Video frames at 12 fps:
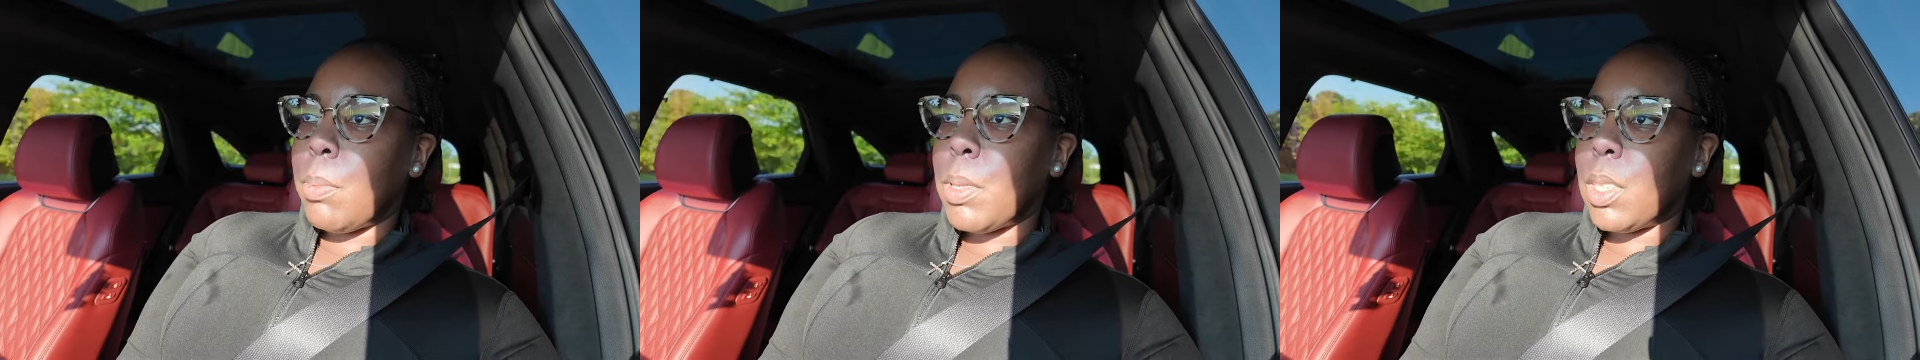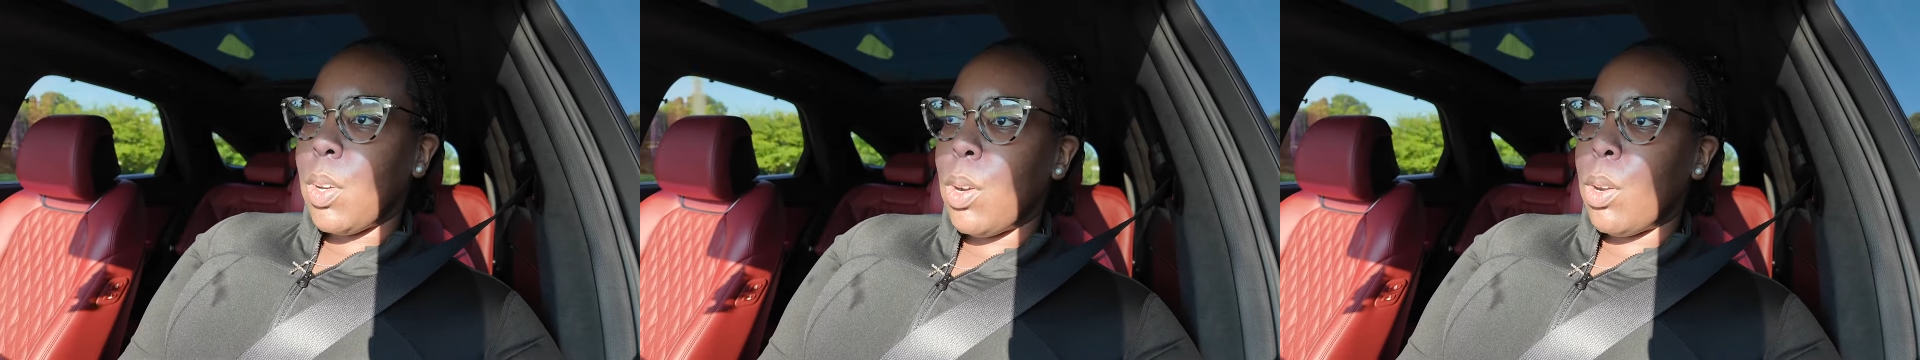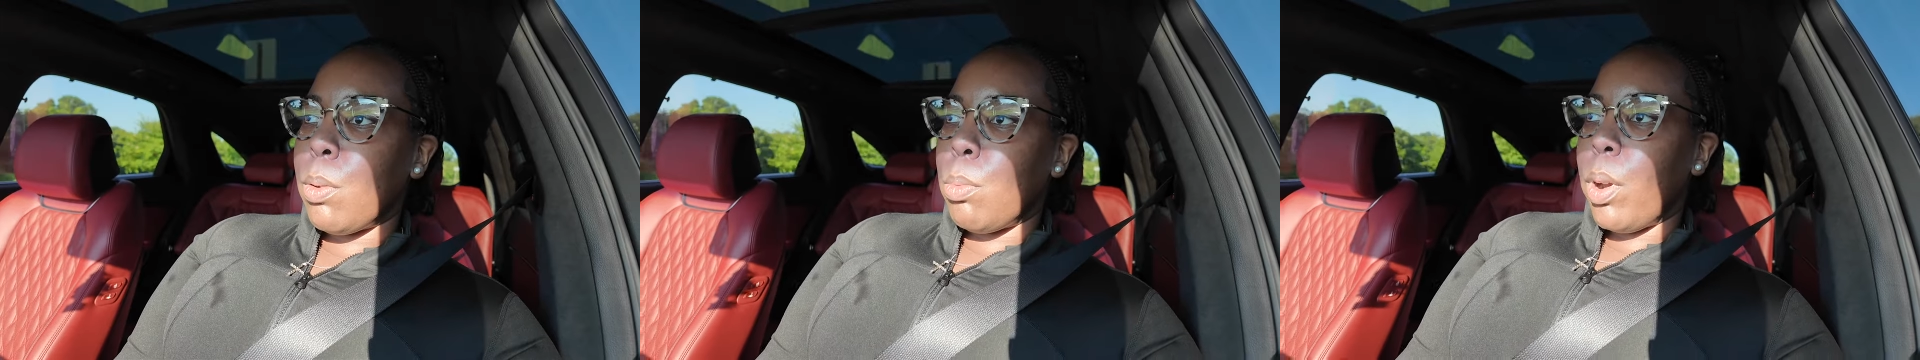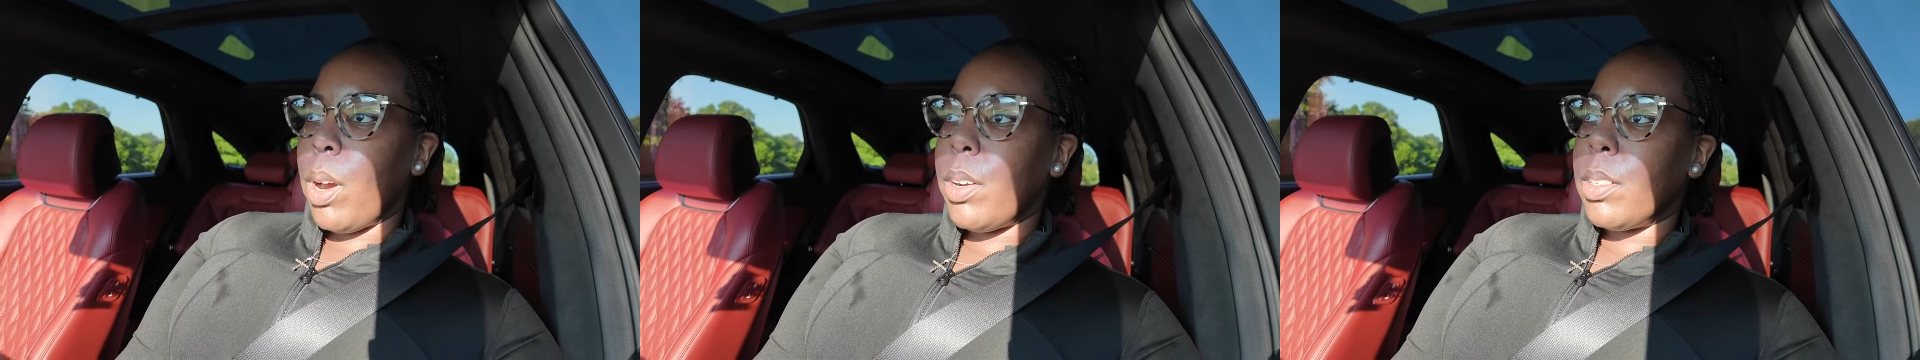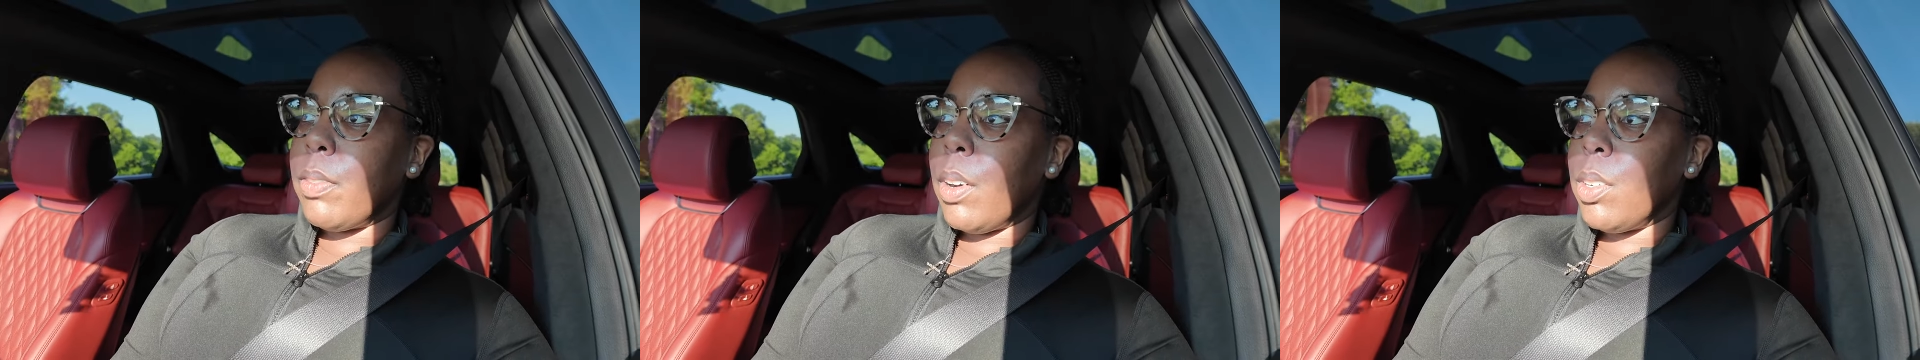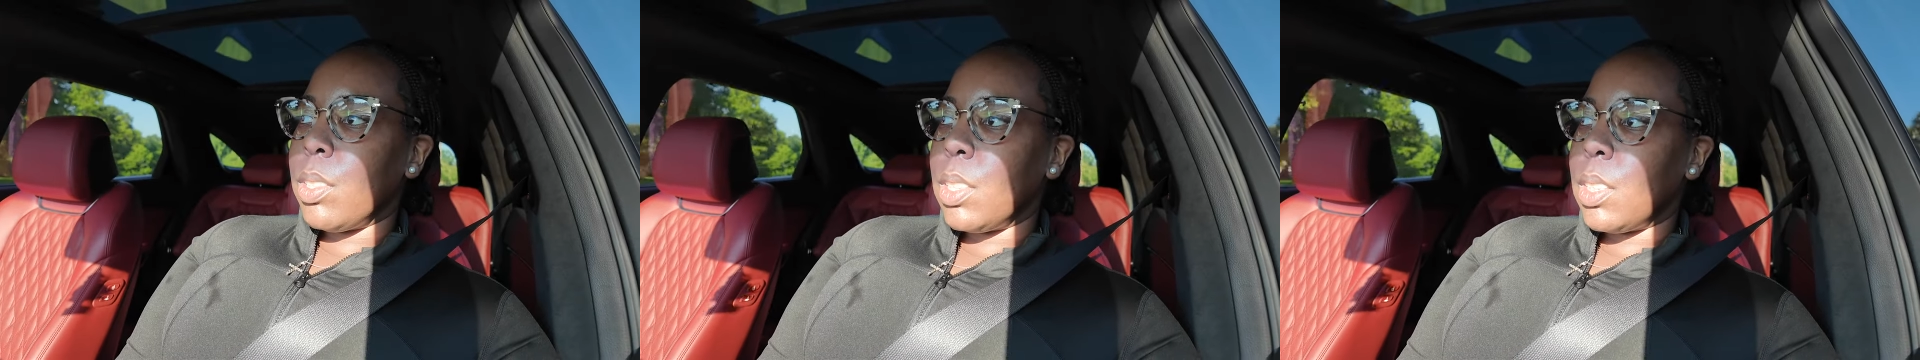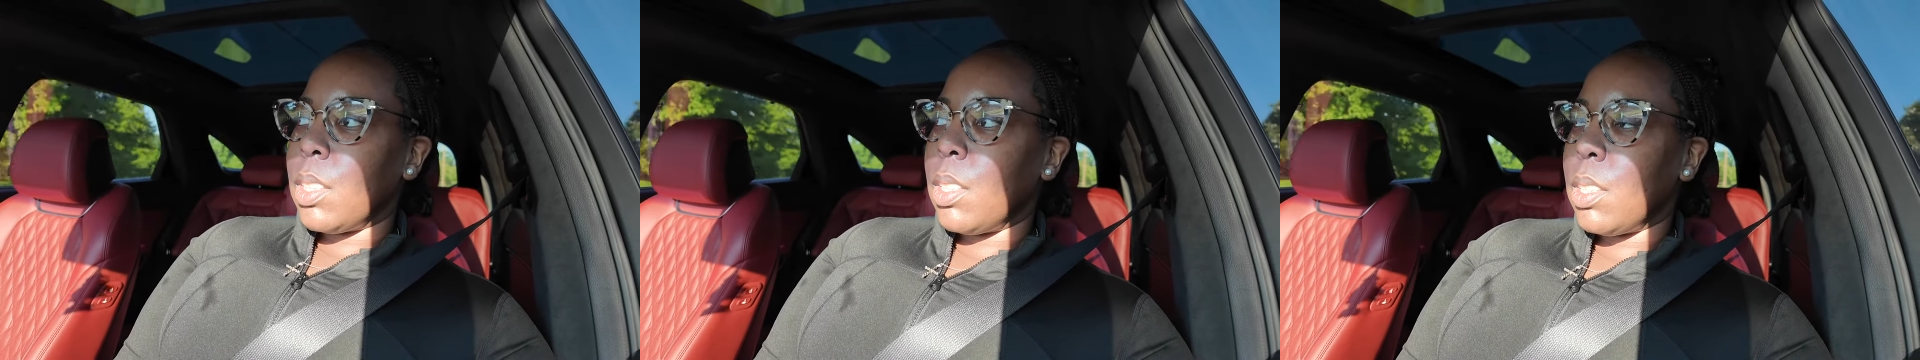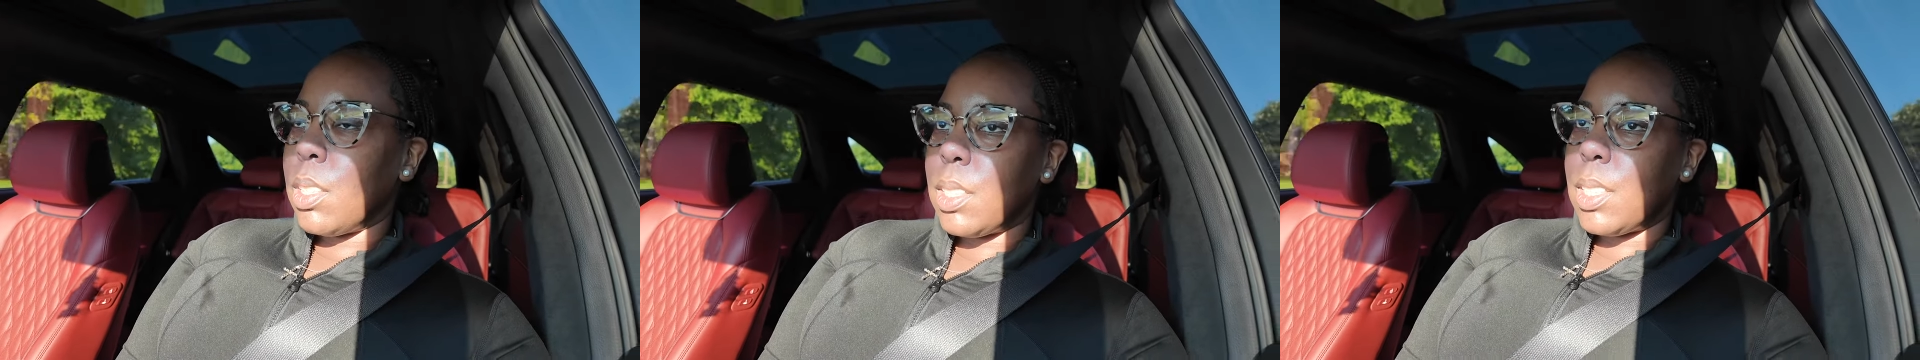I'm gonna start on the brownies first,
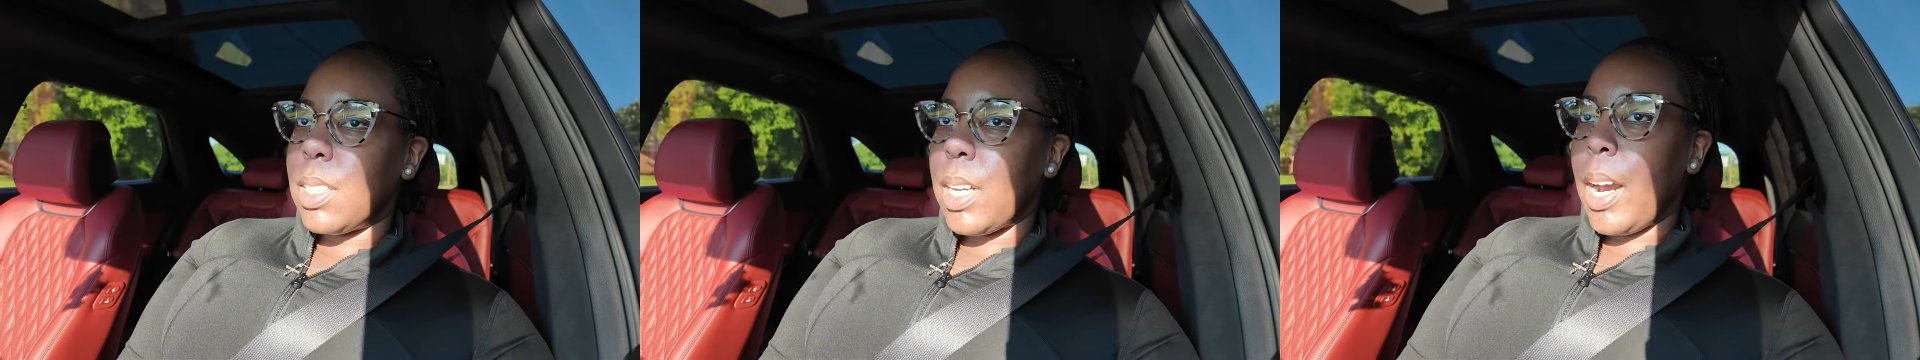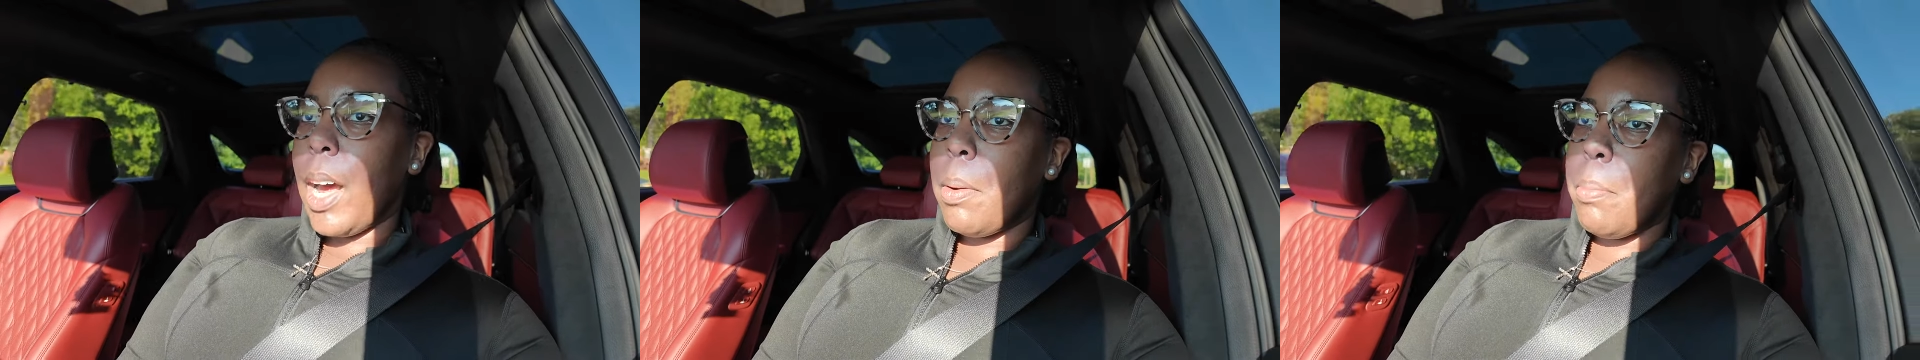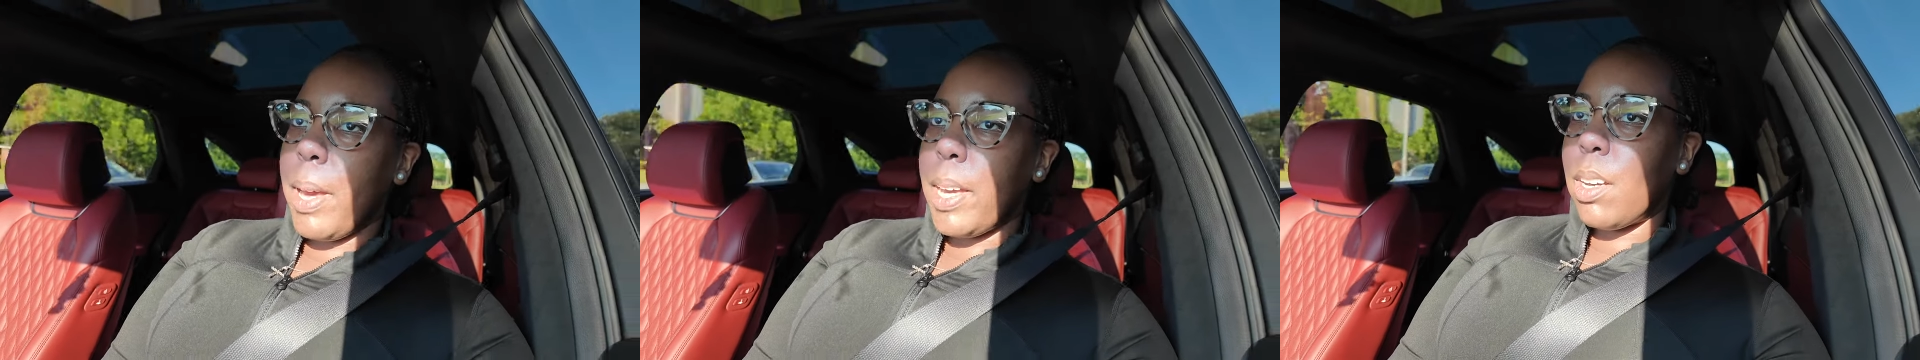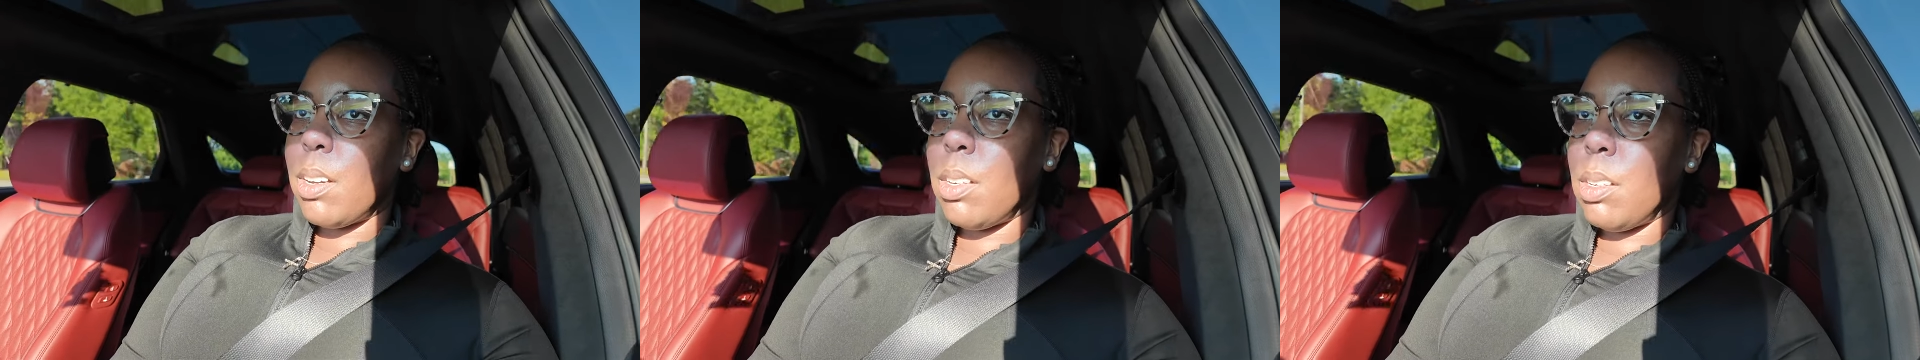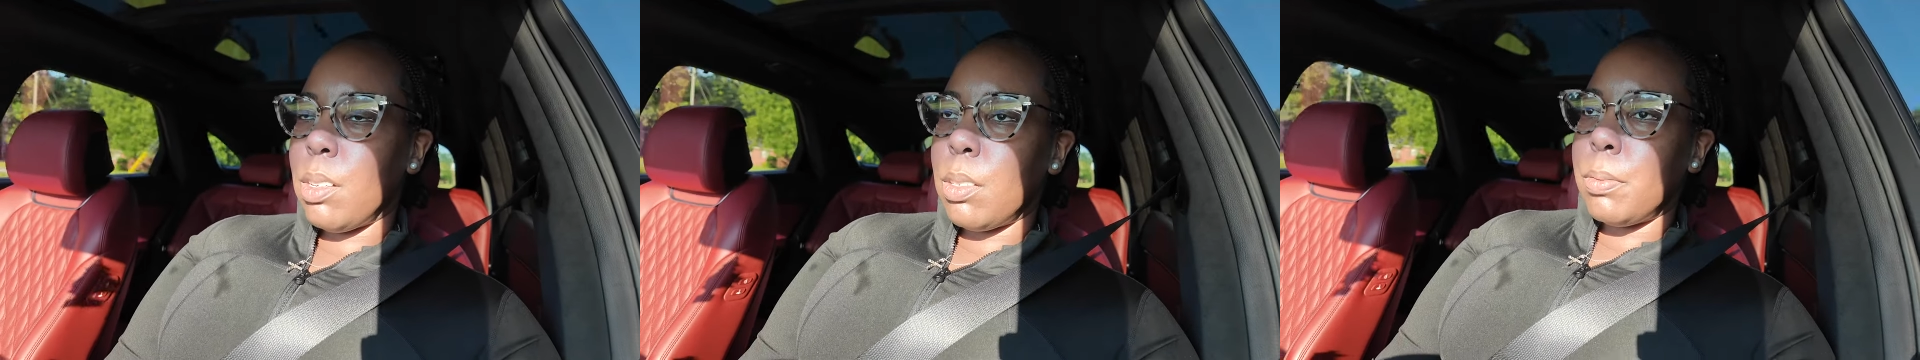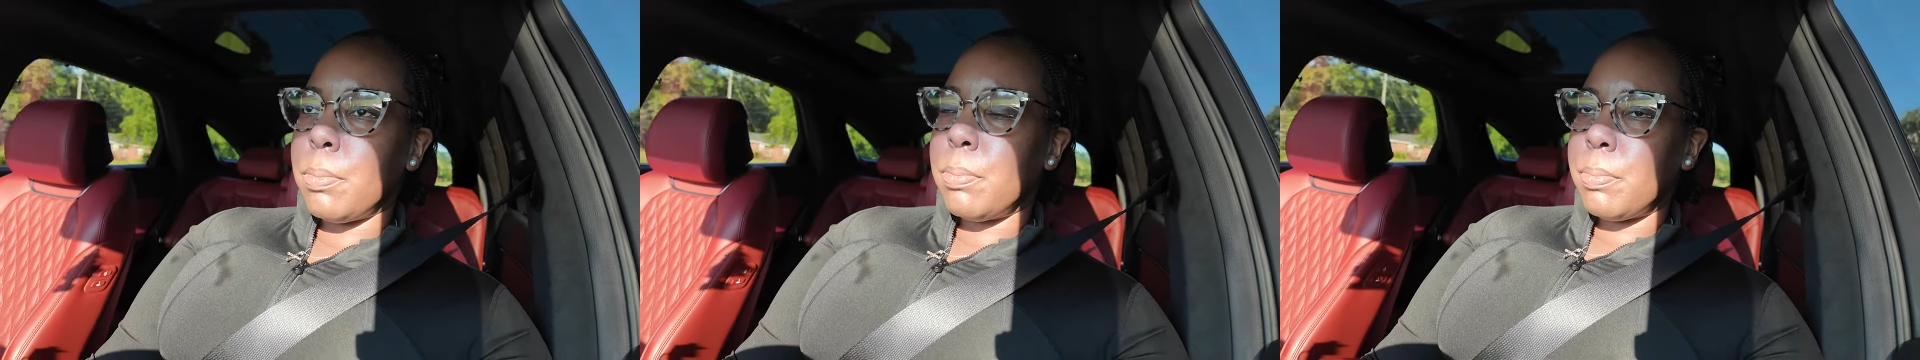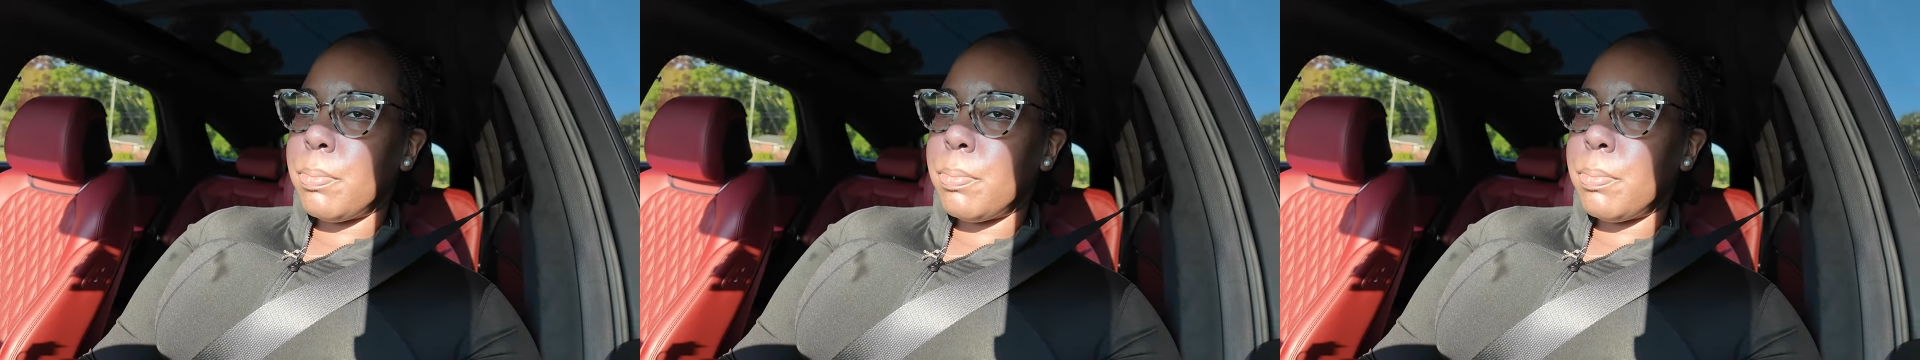since I gotta make um.